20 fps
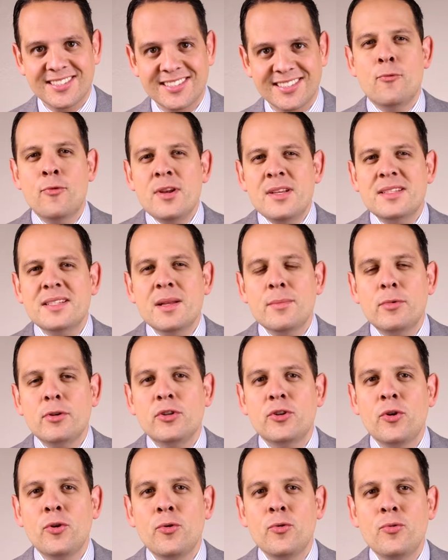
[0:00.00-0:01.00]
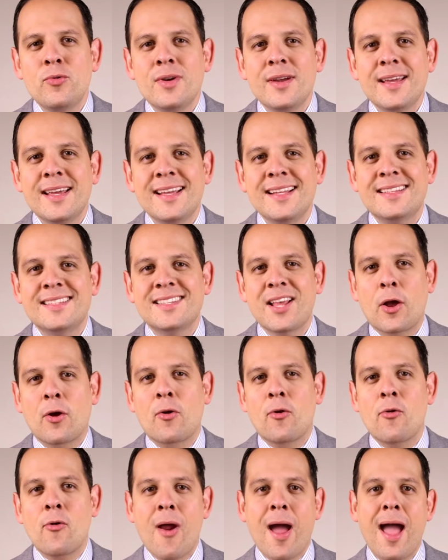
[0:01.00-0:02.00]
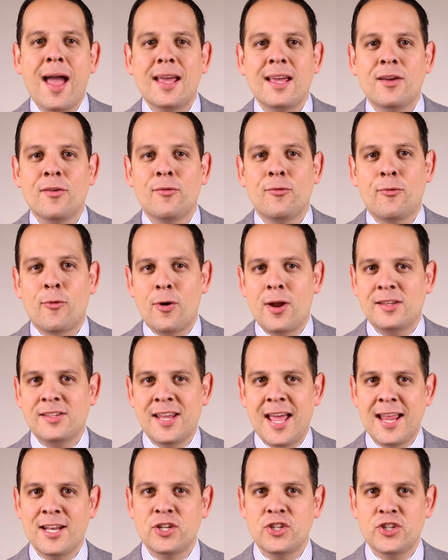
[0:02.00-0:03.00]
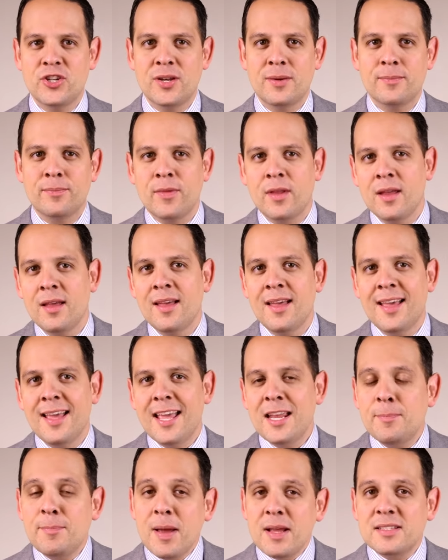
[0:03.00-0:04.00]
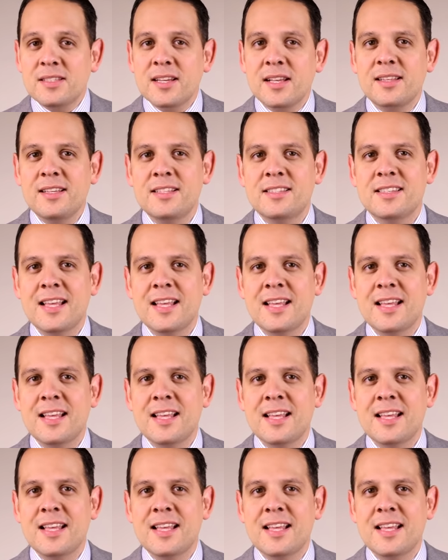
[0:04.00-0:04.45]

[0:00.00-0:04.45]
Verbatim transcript: Reason number two it's a cry for attention. It basically